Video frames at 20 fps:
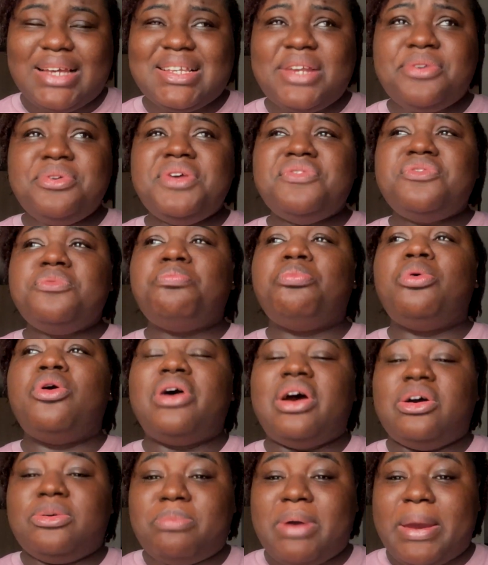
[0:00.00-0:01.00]
I don't even pour
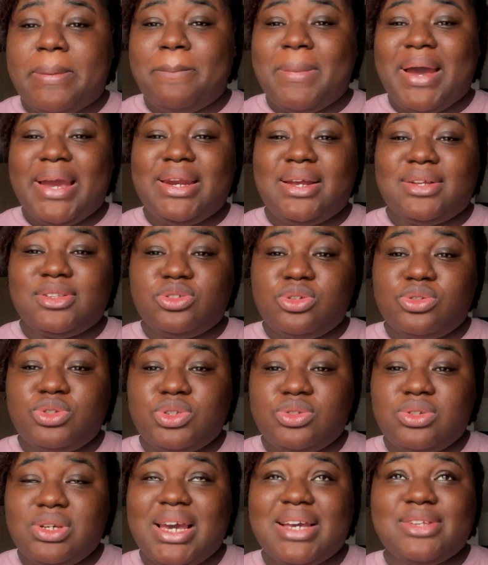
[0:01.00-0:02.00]
out my mind and thought to
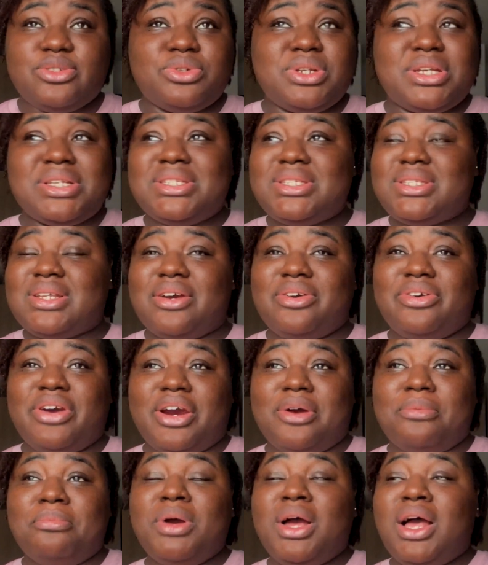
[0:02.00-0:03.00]
you guys on
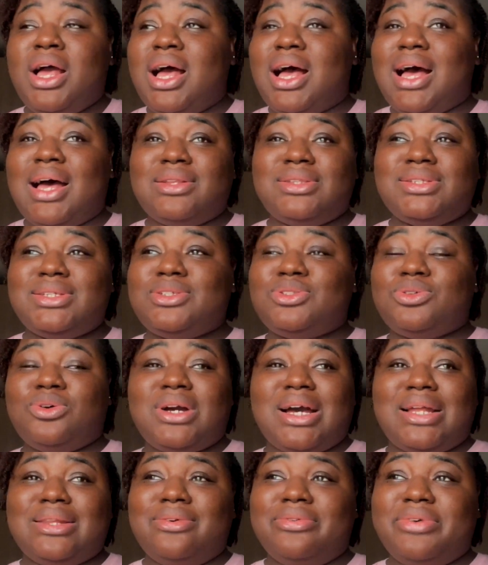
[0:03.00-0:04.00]
Instagram and TikTok
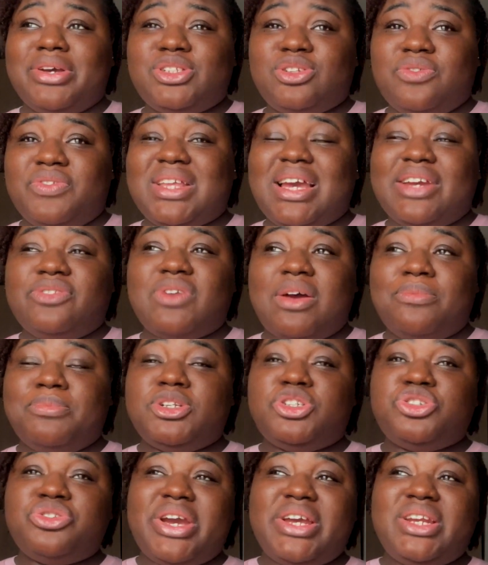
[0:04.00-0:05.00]
and the rest of it. I've been
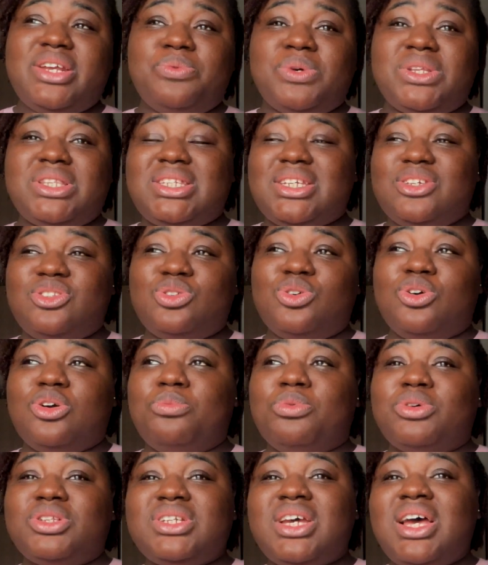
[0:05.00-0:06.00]
trying it with TikTok,
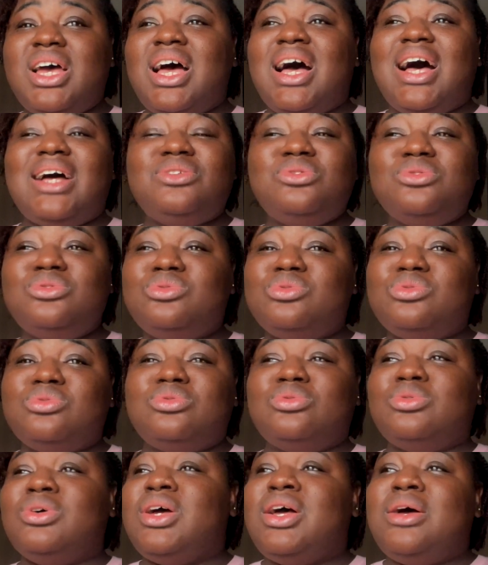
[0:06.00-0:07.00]
but I don't
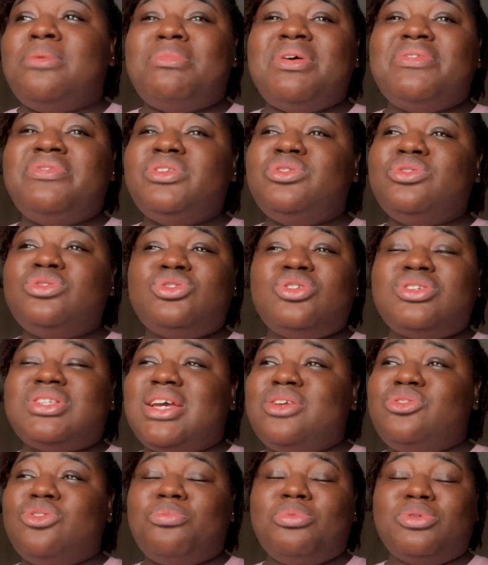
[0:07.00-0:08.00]
know. My videos just
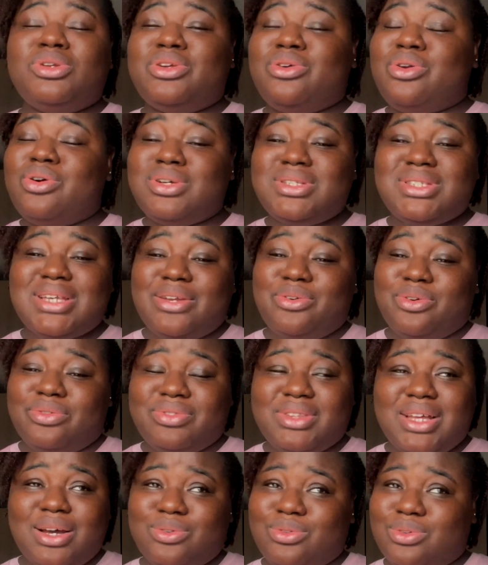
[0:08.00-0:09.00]
end up on the wrong side of
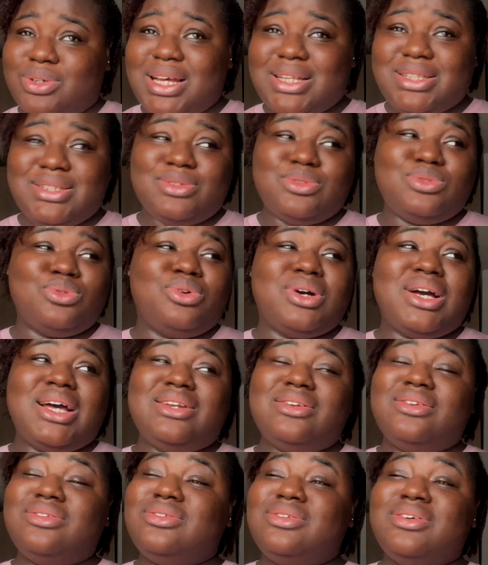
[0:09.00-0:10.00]
town on that TikTok,
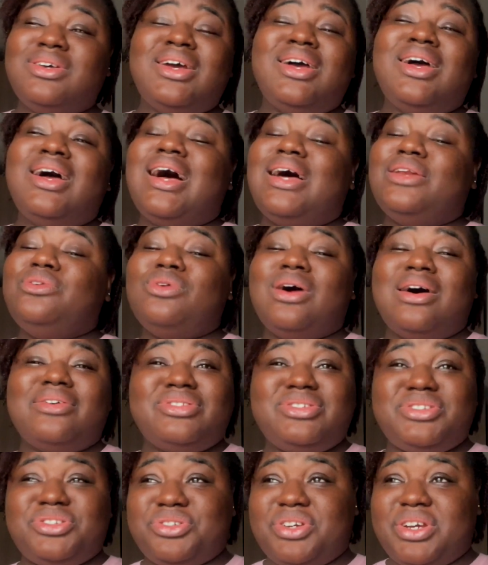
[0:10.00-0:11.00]
and I don't have
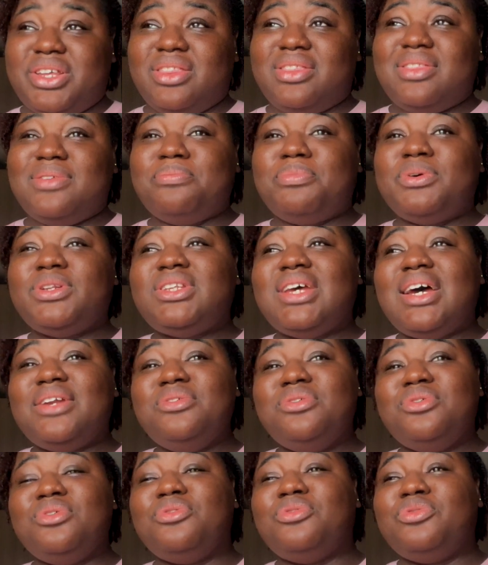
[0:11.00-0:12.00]
strength. But I
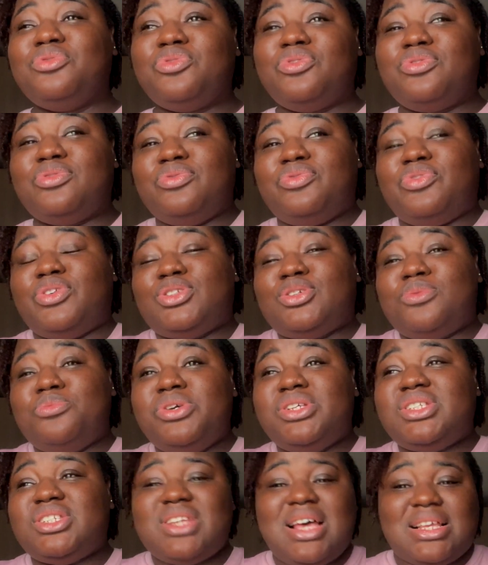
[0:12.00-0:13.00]
don't know, for some
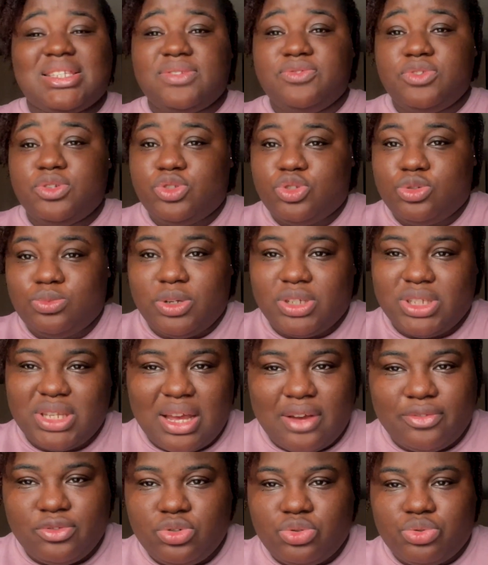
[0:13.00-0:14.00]
reason, that's if YouTube doesn't
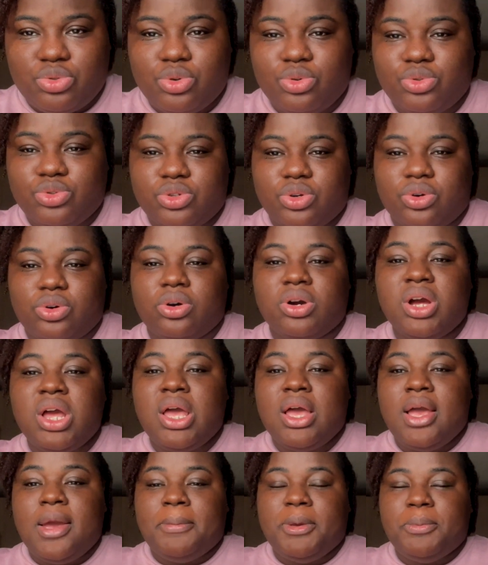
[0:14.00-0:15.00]
have trolls or
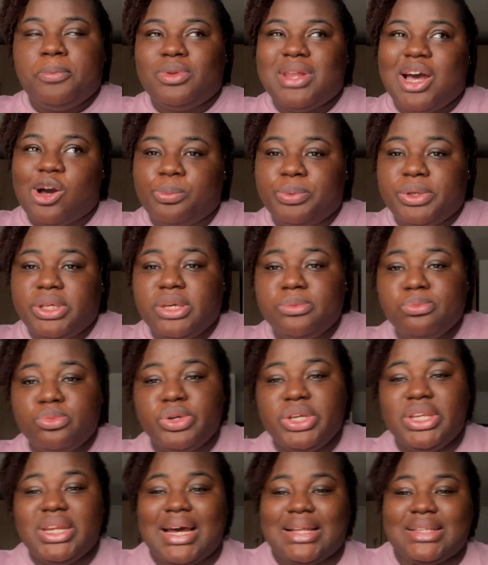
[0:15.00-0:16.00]
people that will be
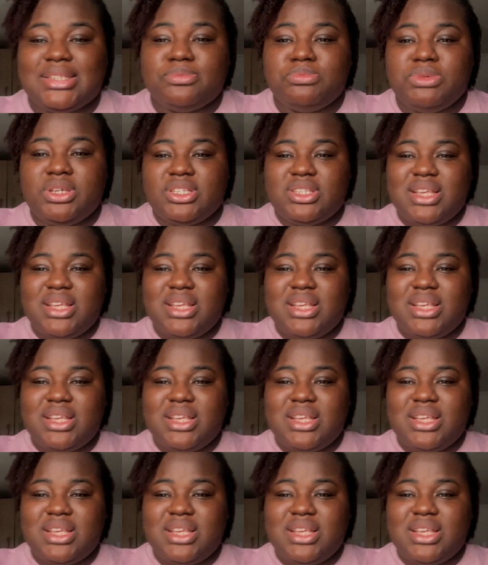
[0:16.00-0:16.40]
yimmering at me.